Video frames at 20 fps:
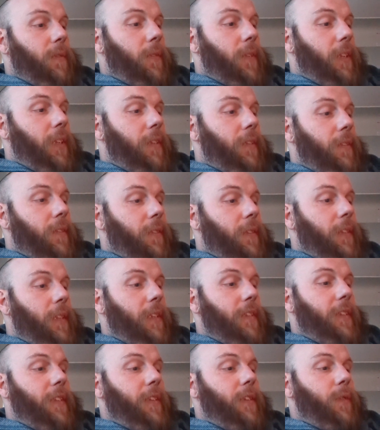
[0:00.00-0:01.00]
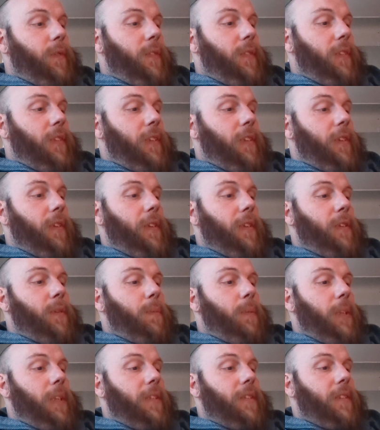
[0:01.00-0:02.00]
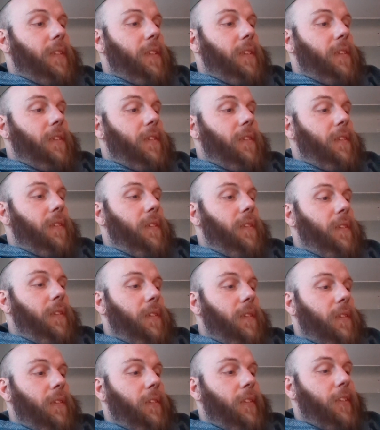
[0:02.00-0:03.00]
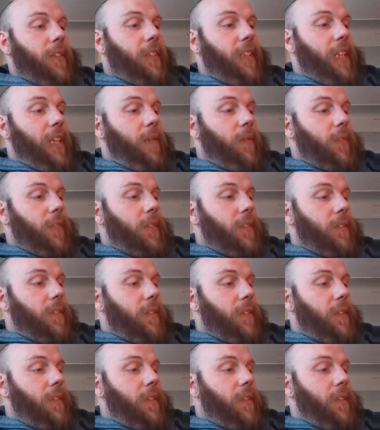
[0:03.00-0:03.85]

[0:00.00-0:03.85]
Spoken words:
right? As he's expressed in earlier chapters.